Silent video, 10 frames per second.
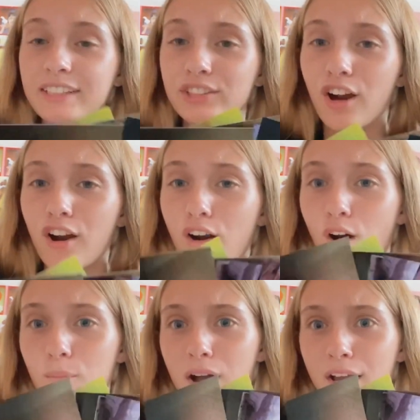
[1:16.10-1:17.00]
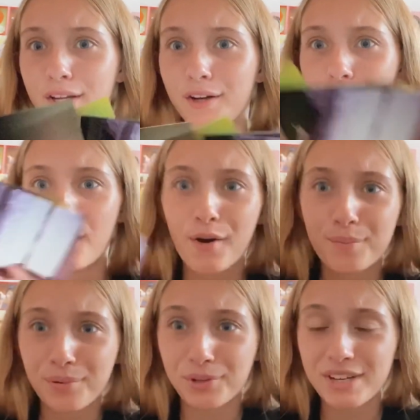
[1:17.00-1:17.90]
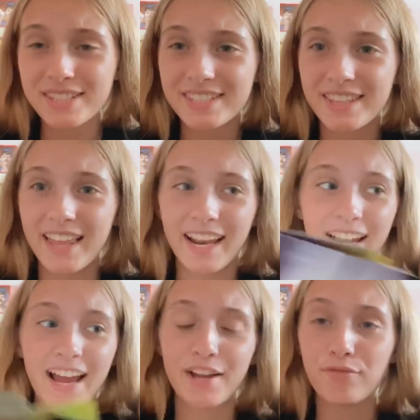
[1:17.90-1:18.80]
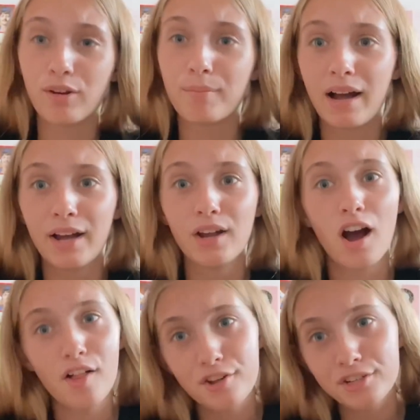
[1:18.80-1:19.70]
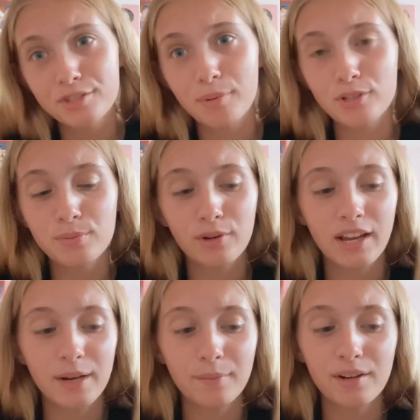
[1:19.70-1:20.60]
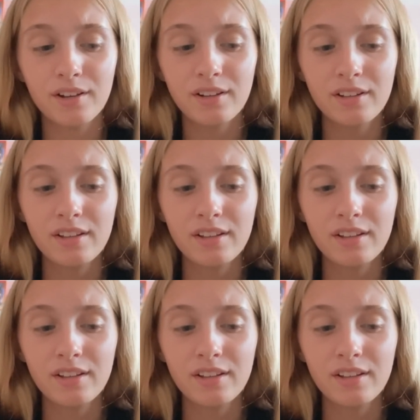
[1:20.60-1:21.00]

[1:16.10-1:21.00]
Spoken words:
are all my prints that I had from my other disposable camera